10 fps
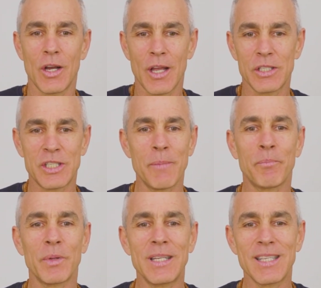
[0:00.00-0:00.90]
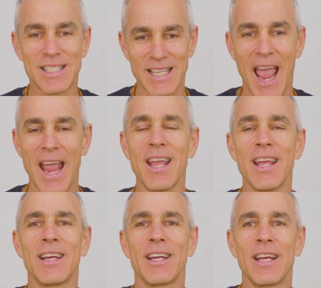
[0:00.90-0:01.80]
Simply to say,
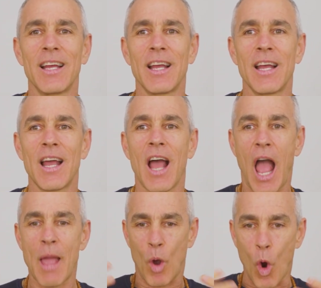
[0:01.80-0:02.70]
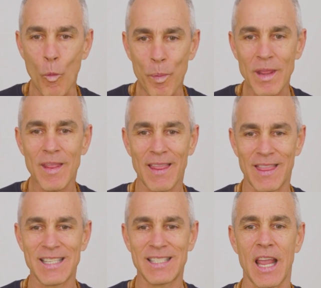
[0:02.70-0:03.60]
I'm open that
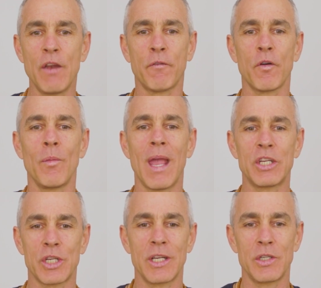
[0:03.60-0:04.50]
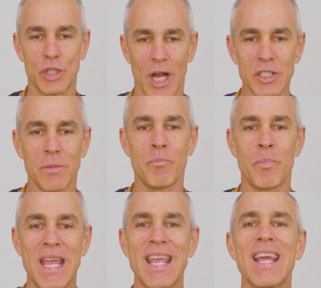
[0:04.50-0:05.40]
this information just
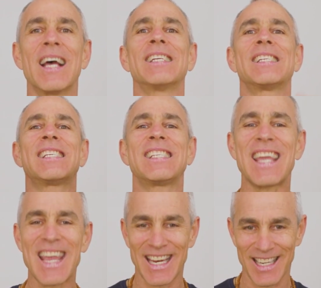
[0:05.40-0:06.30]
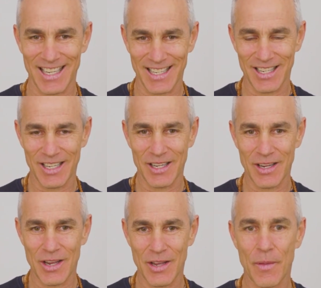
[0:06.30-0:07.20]
be seen.
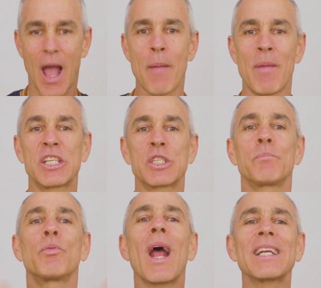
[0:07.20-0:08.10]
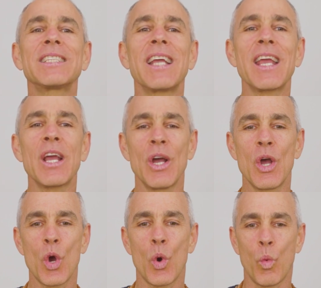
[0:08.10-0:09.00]
I'm expressing
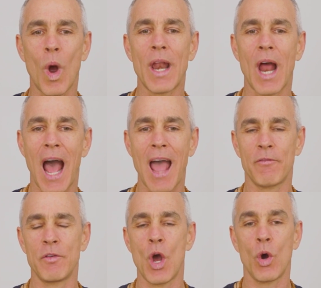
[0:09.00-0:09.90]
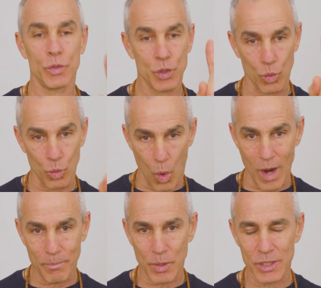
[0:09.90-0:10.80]
what I've known to
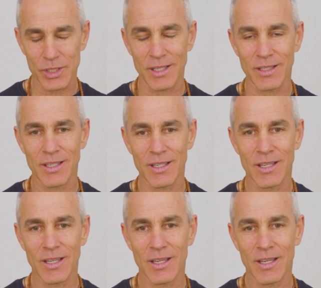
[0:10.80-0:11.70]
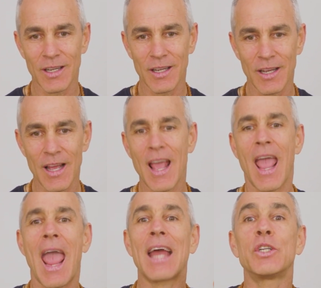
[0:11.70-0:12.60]
one person
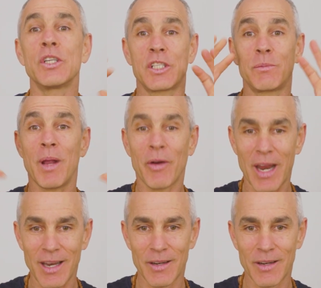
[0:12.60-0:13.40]
and to spirit.